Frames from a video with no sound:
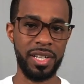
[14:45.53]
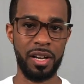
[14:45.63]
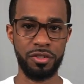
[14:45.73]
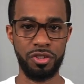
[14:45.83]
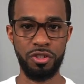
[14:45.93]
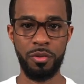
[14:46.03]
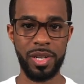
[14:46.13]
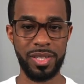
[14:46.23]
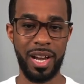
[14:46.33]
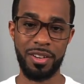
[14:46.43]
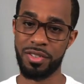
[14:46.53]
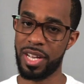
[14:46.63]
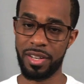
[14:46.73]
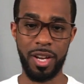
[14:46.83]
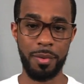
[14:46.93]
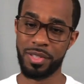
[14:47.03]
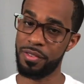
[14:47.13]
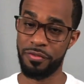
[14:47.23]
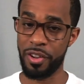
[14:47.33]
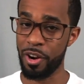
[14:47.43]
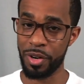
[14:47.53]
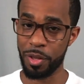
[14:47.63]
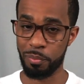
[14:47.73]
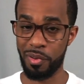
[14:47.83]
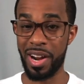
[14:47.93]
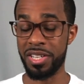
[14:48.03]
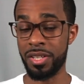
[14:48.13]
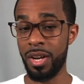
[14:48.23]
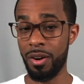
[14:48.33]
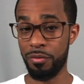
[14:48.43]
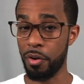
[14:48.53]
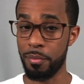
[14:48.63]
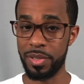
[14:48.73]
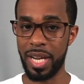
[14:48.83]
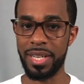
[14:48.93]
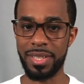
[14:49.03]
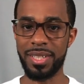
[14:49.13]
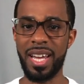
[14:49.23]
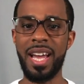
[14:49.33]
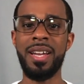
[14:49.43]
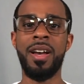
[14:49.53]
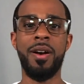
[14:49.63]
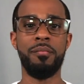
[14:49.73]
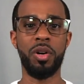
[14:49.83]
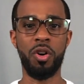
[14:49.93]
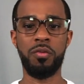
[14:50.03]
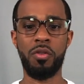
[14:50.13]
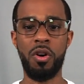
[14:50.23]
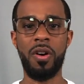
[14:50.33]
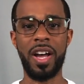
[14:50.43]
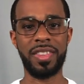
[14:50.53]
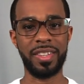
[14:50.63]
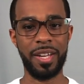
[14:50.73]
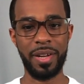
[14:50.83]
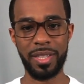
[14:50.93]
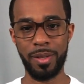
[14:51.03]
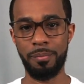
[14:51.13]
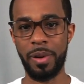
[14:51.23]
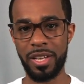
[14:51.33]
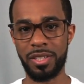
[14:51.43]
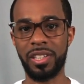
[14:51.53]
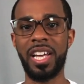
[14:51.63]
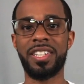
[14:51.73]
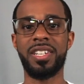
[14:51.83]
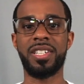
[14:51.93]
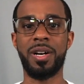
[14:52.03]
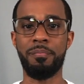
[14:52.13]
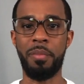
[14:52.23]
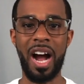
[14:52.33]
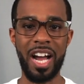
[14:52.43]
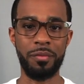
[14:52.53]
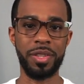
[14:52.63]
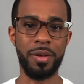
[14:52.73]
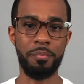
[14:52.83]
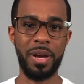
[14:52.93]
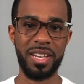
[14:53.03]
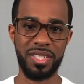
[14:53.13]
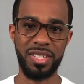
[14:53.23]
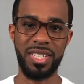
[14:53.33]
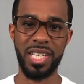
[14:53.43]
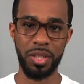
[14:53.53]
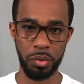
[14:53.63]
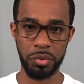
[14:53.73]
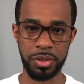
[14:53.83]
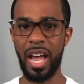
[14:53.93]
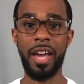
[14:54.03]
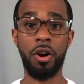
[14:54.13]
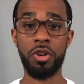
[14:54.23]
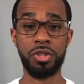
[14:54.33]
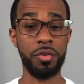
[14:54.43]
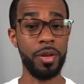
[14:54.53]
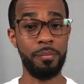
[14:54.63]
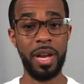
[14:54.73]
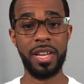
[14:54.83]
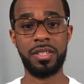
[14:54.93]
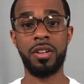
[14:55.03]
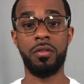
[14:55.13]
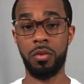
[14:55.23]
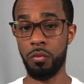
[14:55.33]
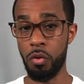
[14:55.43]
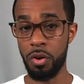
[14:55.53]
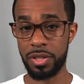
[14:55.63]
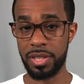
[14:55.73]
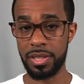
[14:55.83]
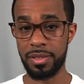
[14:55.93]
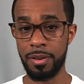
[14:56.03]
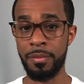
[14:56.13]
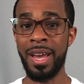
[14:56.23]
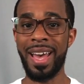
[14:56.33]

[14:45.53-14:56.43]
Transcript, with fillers: dollars to US dollars that can obviously vary the price from day to day. But overall, I think they've got the best selection combined with the best deals and also the best reward system